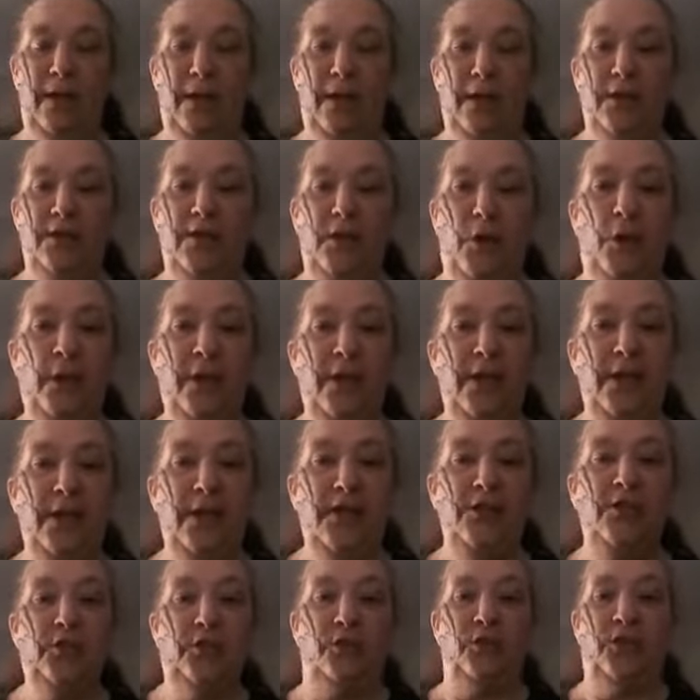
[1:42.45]
sewing
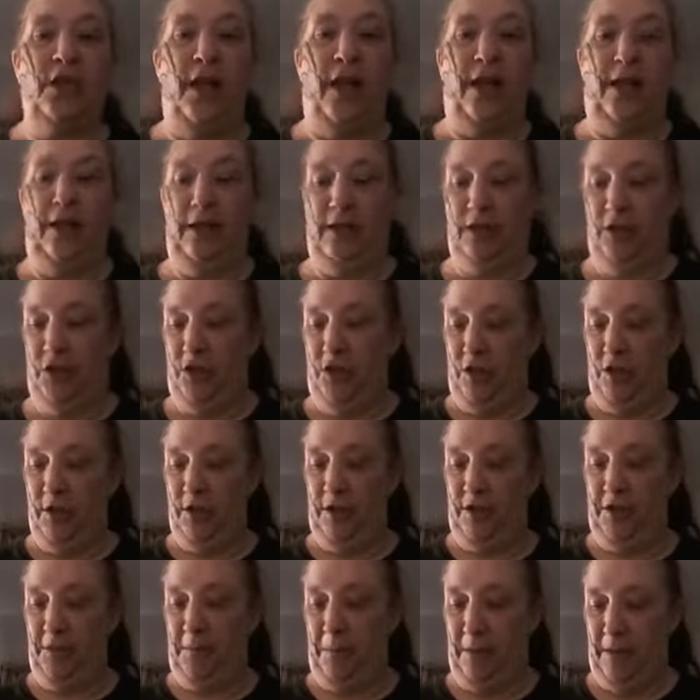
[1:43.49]
Easter challenge
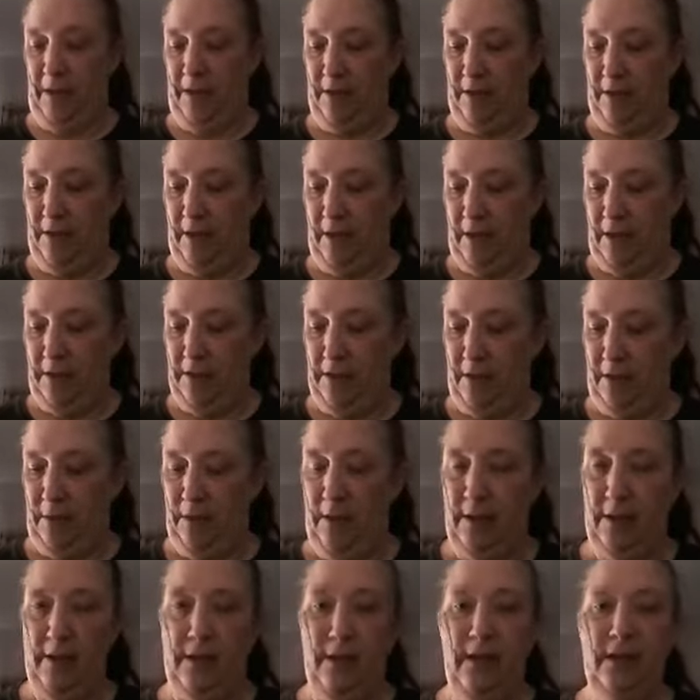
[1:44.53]
this month. So
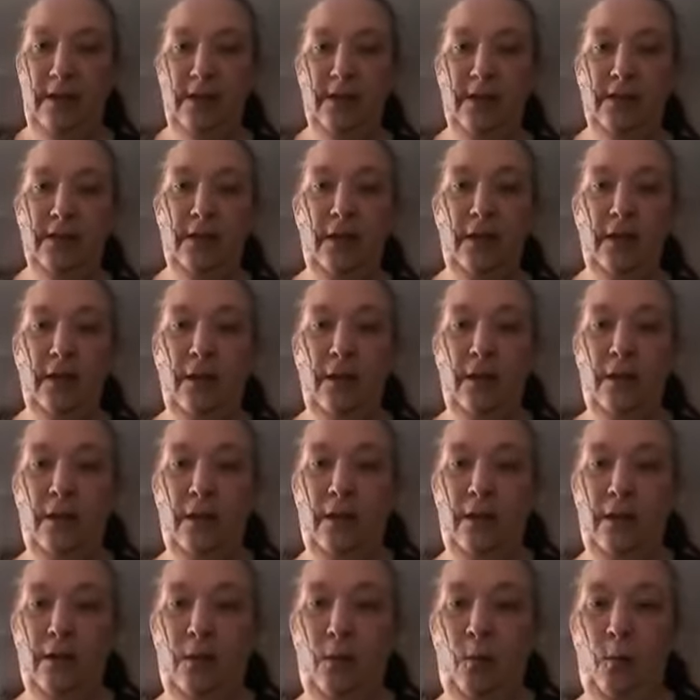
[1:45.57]
at least
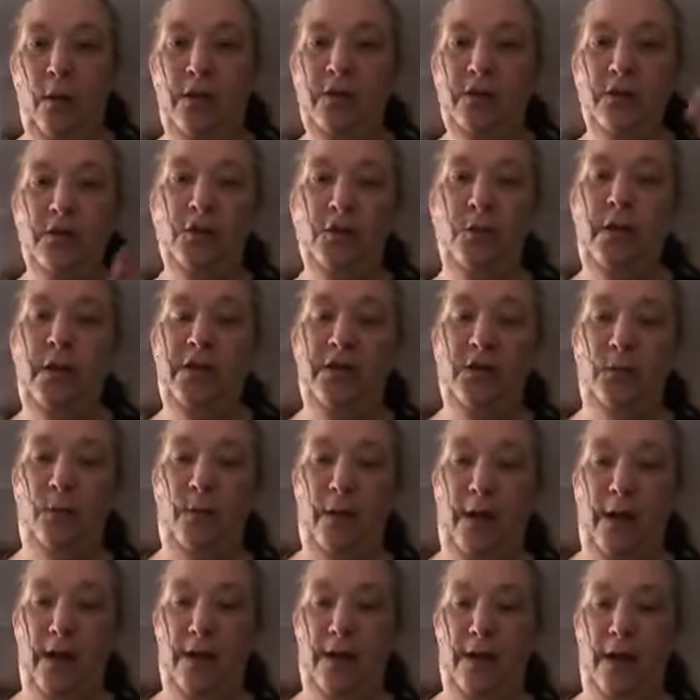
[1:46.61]
once or twice a
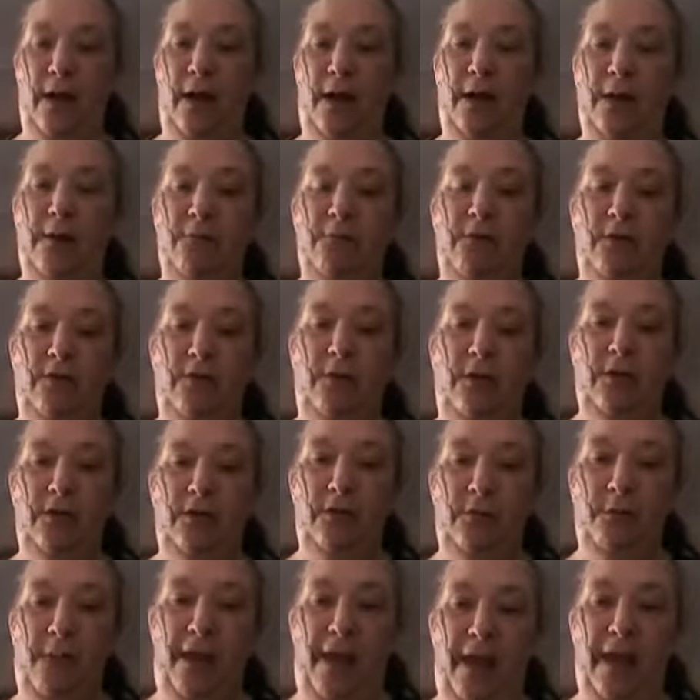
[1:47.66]
week, I am going
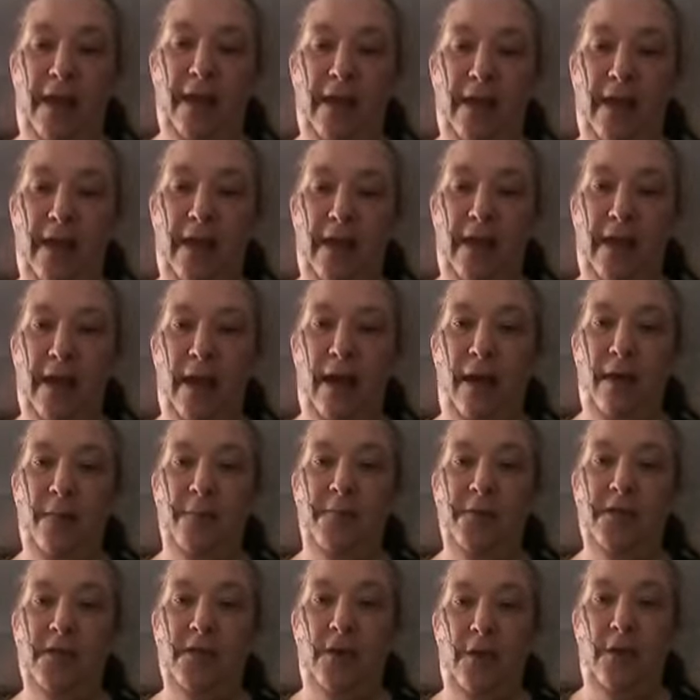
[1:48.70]
to make a
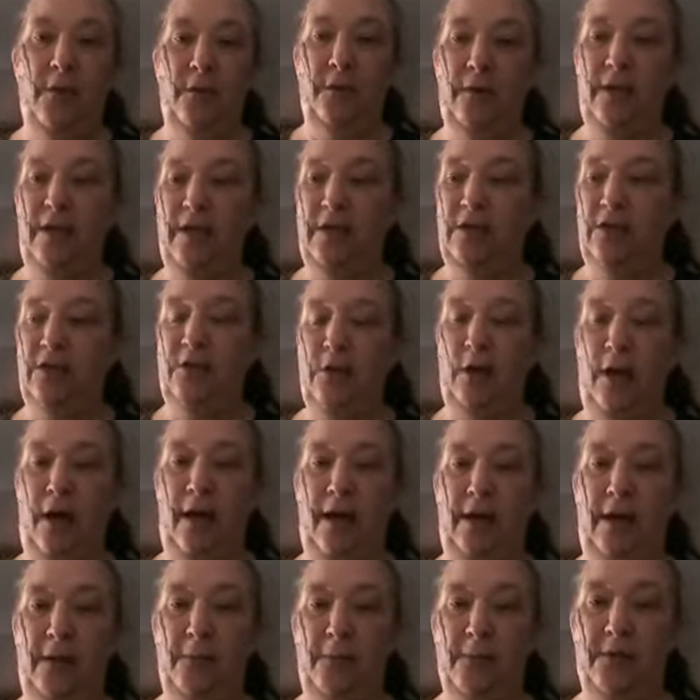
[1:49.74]
sewn Easter
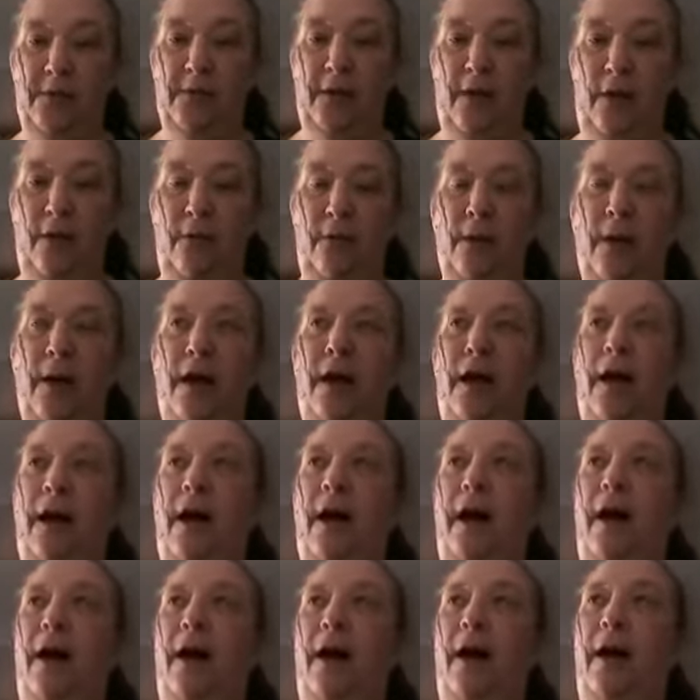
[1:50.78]
item. So
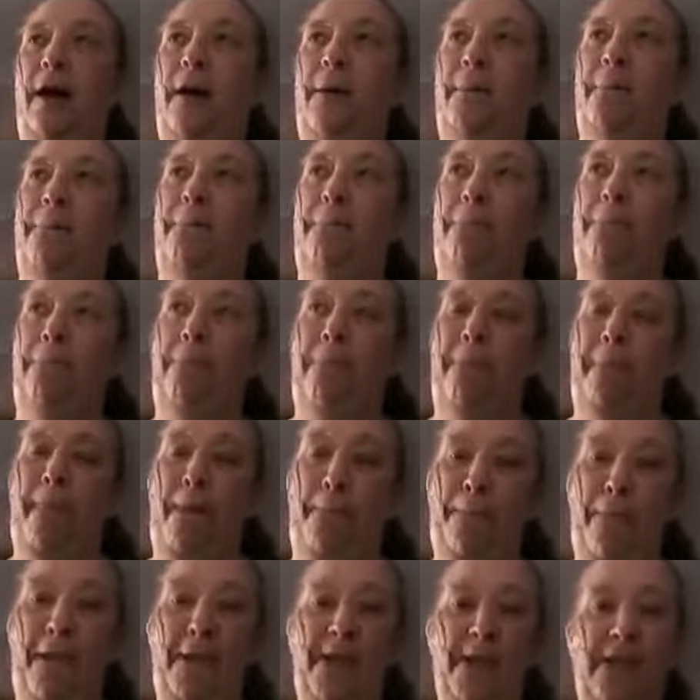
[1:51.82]

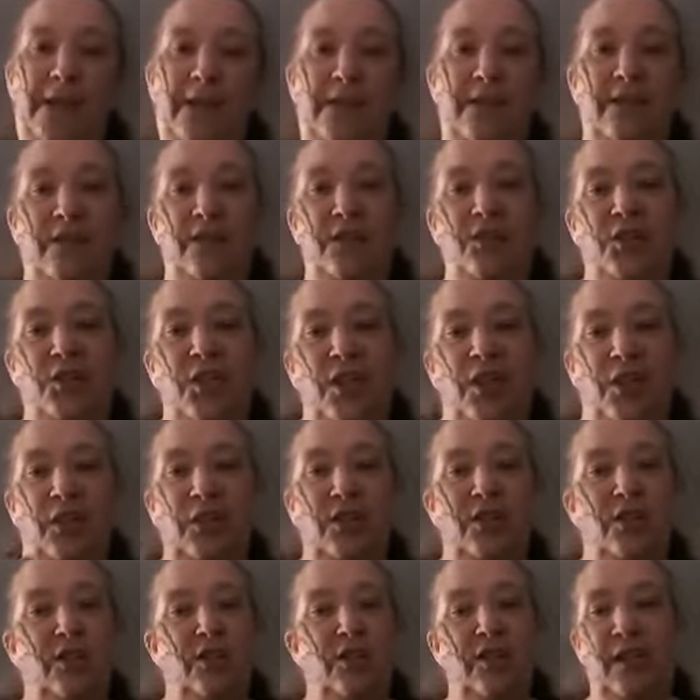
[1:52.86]
bunnies,
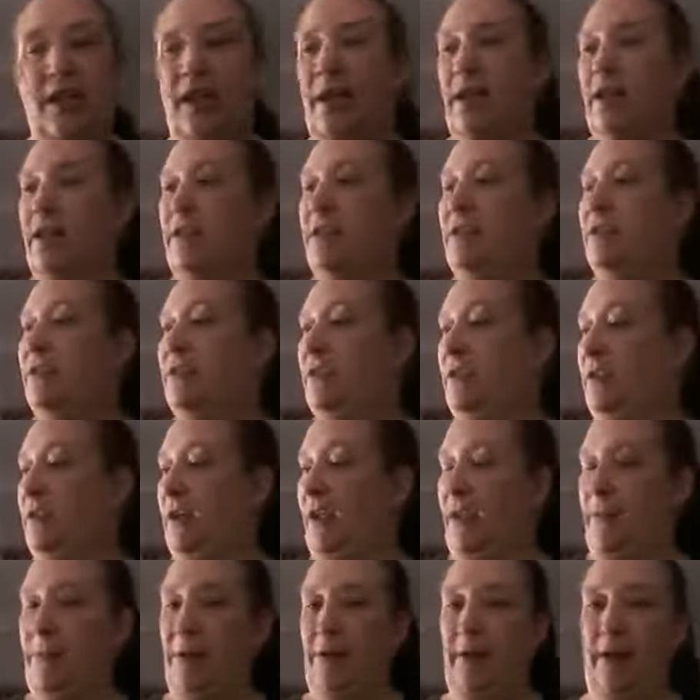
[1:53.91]
chicks, eggs, you
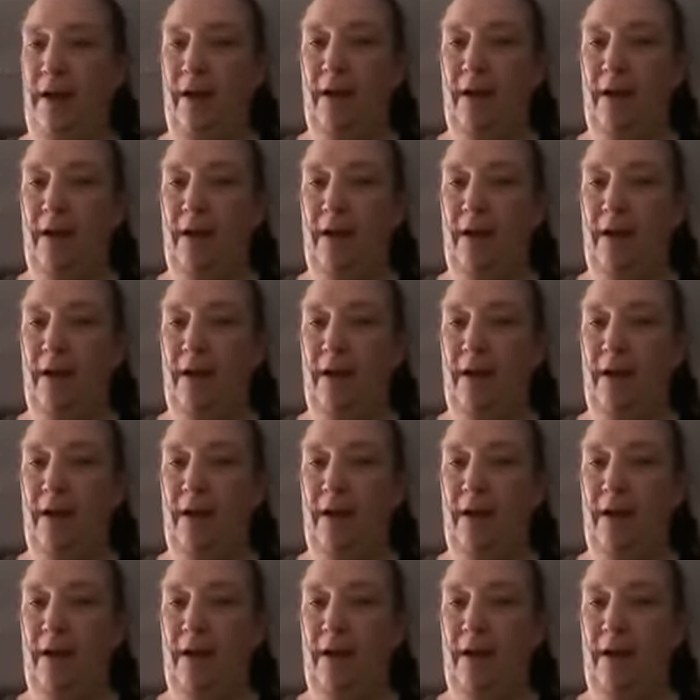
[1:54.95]
name it,